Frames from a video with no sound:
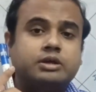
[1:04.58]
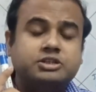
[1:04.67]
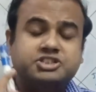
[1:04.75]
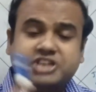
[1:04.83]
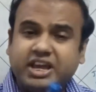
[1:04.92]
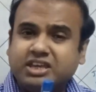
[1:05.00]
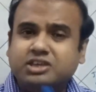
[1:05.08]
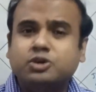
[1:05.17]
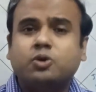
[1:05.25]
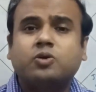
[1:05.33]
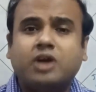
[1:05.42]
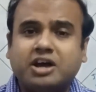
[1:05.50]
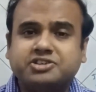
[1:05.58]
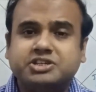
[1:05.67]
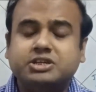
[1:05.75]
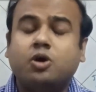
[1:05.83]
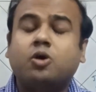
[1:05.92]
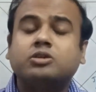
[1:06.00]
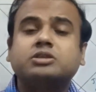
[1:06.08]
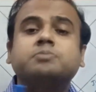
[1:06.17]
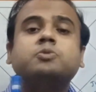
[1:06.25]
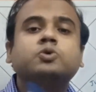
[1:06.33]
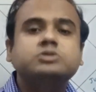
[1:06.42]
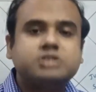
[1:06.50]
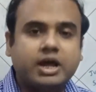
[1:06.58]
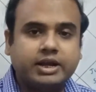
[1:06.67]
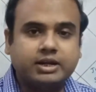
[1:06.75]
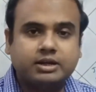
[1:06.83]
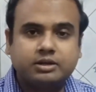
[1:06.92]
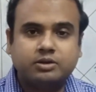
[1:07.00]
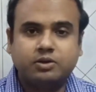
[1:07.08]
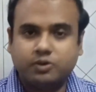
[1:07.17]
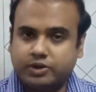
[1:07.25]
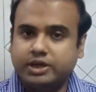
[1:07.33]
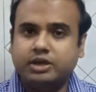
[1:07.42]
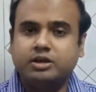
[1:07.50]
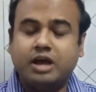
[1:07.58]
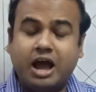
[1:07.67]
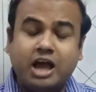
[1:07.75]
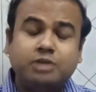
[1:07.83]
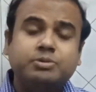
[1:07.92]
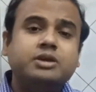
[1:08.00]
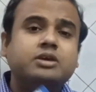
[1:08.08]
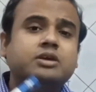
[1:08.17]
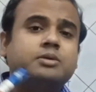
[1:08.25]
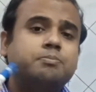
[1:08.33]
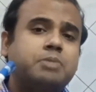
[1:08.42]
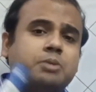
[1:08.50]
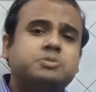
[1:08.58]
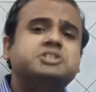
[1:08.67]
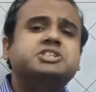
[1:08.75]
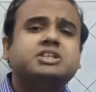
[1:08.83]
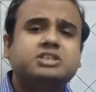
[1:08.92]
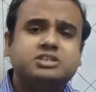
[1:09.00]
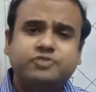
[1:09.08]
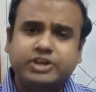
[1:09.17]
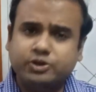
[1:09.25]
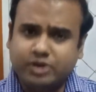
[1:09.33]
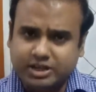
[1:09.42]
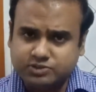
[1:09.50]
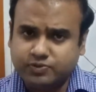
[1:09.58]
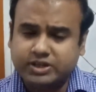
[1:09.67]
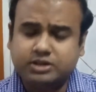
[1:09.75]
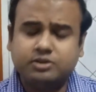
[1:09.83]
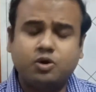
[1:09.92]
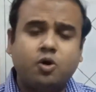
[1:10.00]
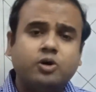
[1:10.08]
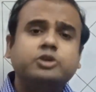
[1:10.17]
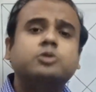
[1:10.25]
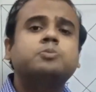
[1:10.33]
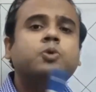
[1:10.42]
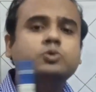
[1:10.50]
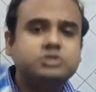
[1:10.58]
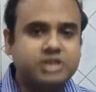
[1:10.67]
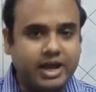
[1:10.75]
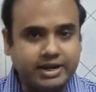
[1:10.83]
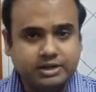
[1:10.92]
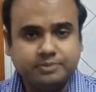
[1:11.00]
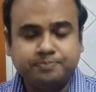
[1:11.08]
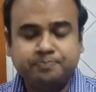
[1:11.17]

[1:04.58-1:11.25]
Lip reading: check your Rashi or the moon sign. Okay, I'll be publishing this video as well on your moon sign.